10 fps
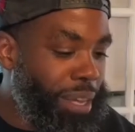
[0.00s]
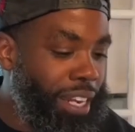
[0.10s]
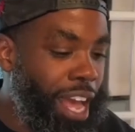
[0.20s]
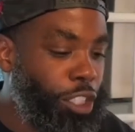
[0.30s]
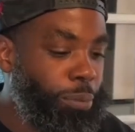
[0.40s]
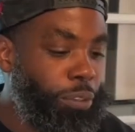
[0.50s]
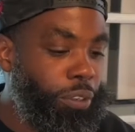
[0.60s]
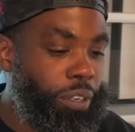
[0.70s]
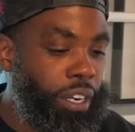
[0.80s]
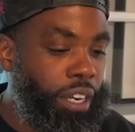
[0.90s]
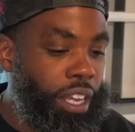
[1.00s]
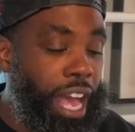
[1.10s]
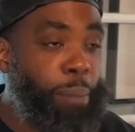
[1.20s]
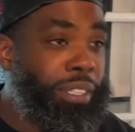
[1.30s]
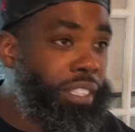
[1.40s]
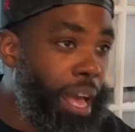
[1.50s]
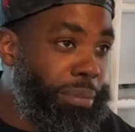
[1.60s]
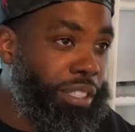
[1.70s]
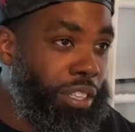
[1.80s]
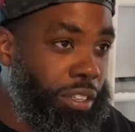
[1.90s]
an entrepreneur, I'm
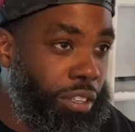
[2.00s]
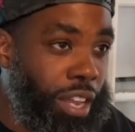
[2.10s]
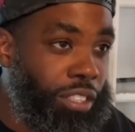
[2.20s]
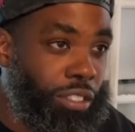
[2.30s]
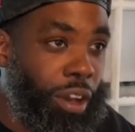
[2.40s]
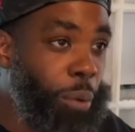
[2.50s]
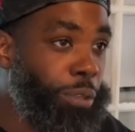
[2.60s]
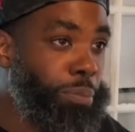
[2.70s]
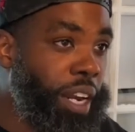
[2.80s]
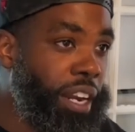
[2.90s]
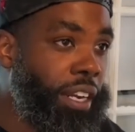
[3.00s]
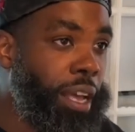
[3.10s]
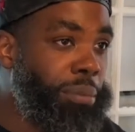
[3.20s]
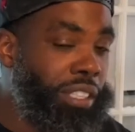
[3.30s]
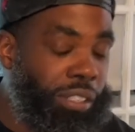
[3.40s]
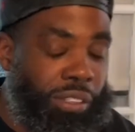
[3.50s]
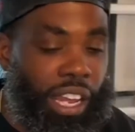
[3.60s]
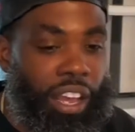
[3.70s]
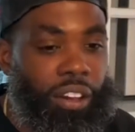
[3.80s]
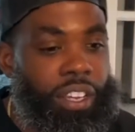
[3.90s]
single, you know, as you know, I was married. I'm single
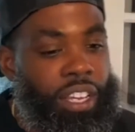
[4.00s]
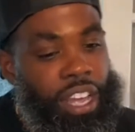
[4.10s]
now.